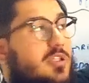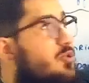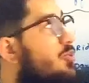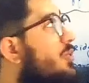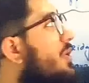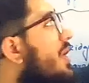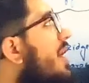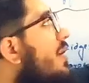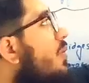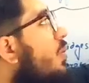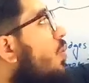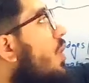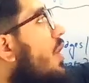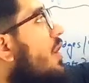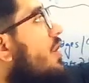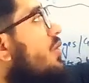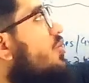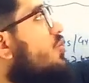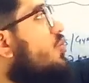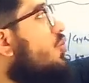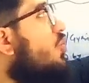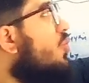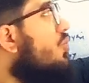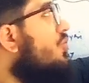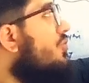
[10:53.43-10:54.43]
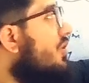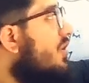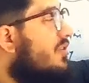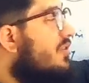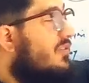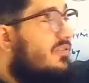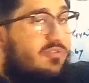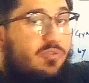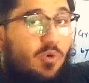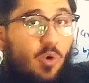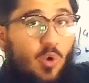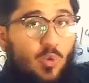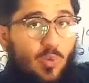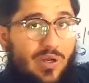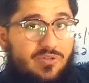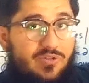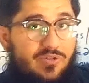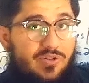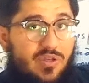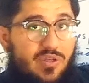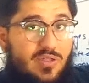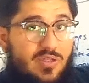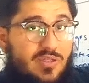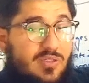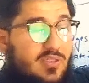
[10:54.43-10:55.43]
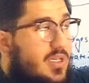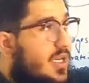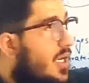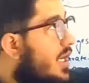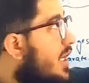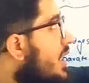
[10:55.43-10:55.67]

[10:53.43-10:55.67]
We have 1, 2, 3, 4 ventricles.